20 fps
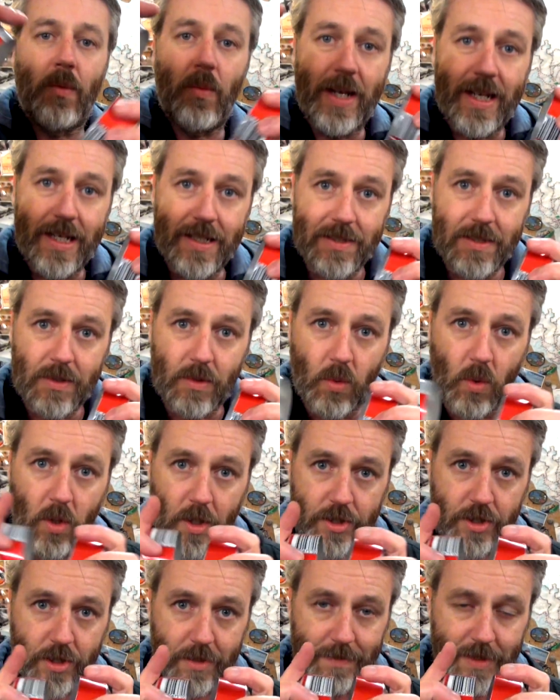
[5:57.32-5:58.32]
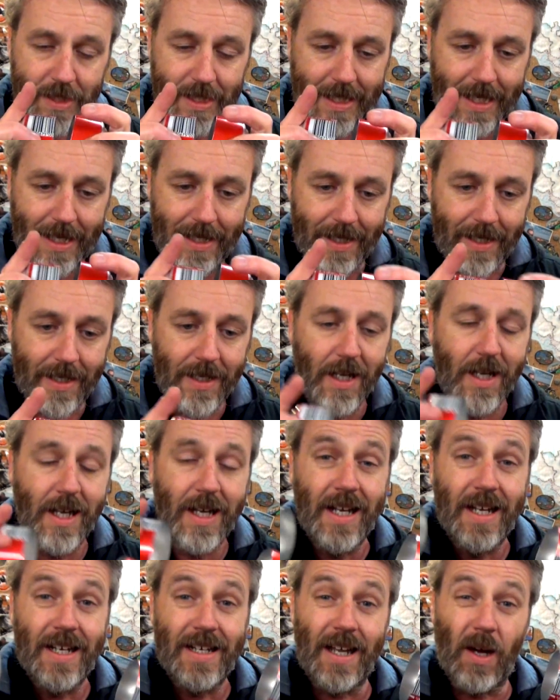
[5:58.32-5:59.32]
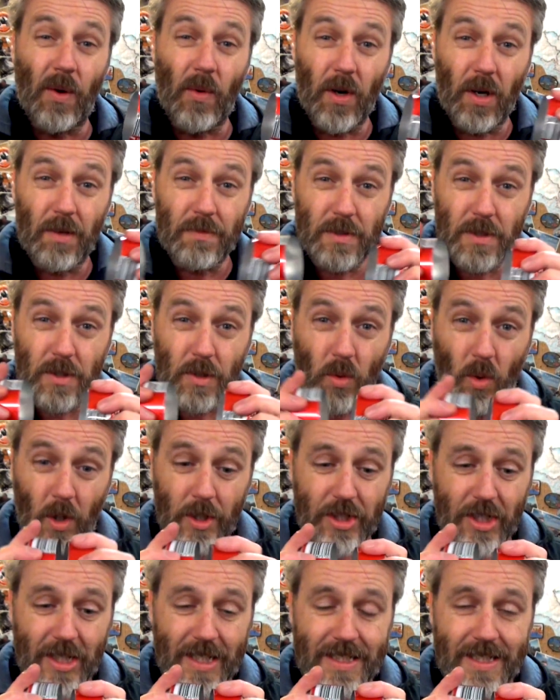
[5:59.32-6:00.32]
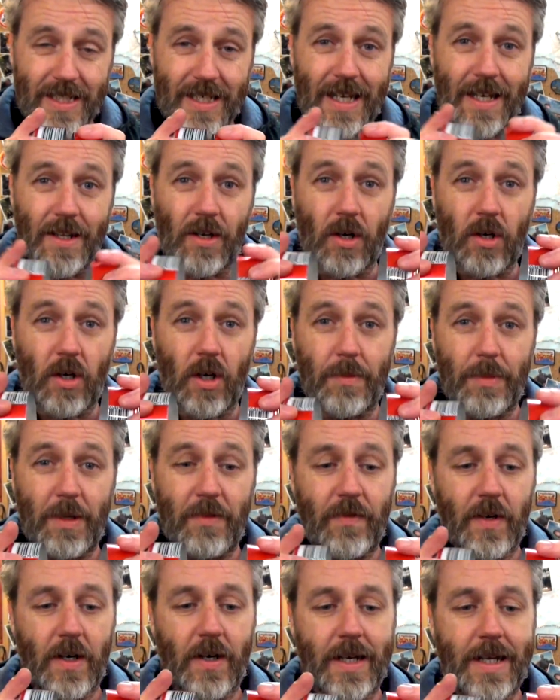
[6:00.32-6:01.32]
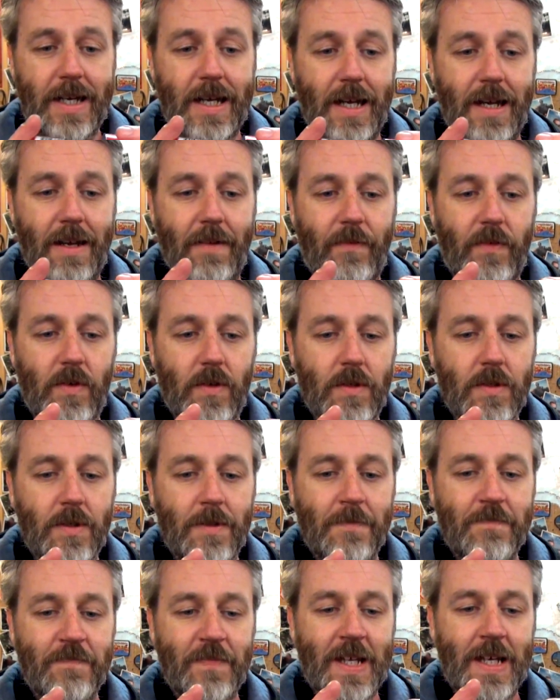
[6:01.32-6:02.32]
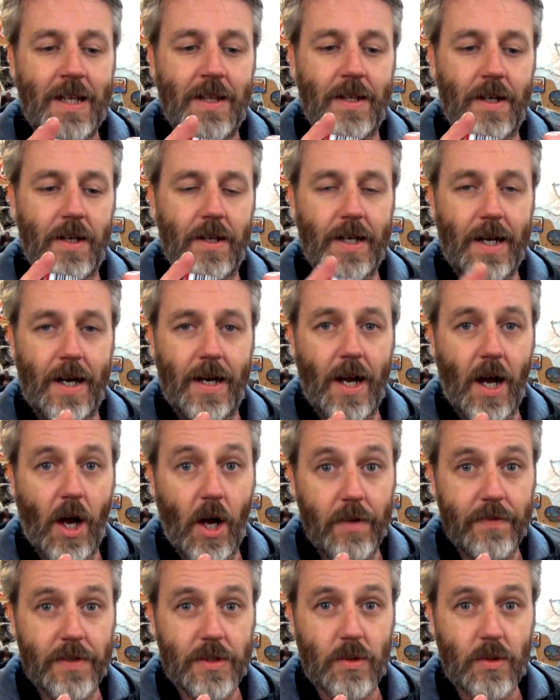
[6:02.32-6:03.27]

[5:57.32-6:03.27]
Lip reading: and we can squash them together. Now when I'm squashing it together, I've got to be very careful that I don't over